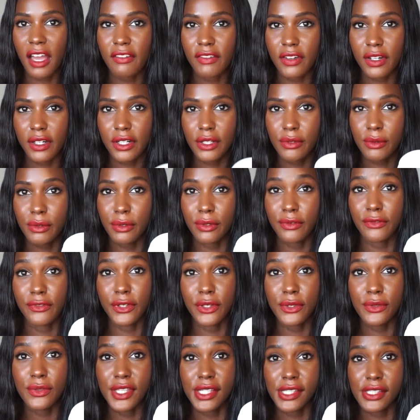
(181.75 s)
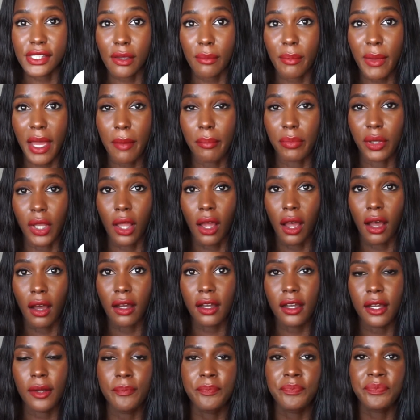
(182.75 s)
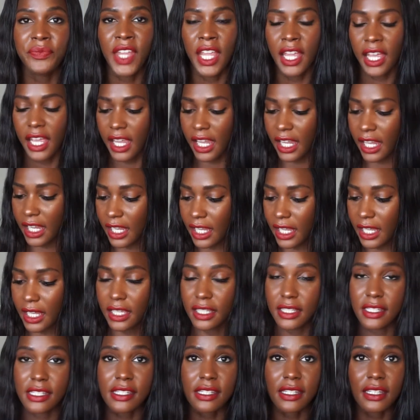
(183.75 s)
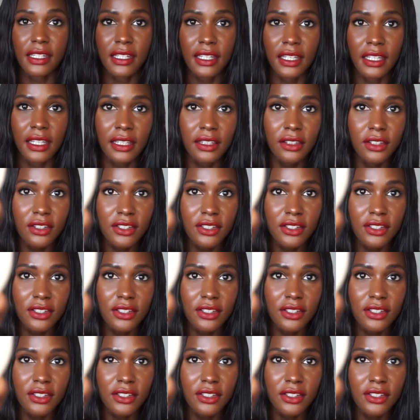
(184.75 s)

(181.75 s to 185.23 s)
I've already reviewed this on my blog, and it